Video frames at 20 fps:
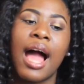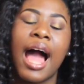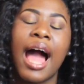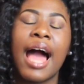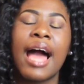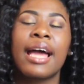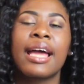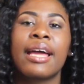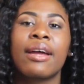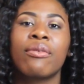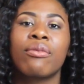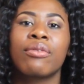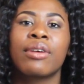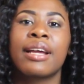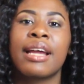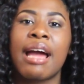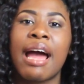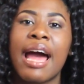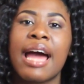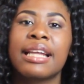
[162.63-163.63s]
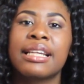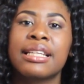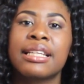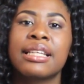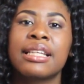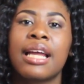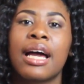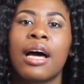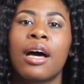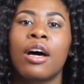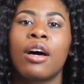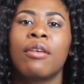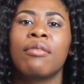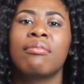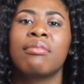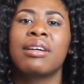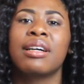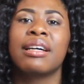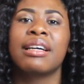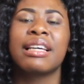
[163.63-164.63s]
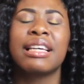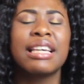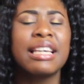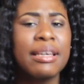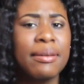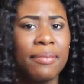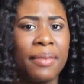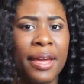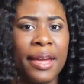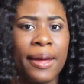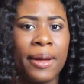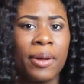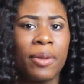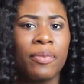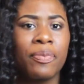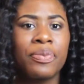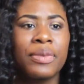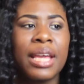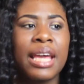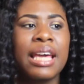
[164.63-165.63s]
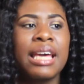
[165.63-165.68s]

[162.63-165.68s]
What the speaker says: I had gotten an email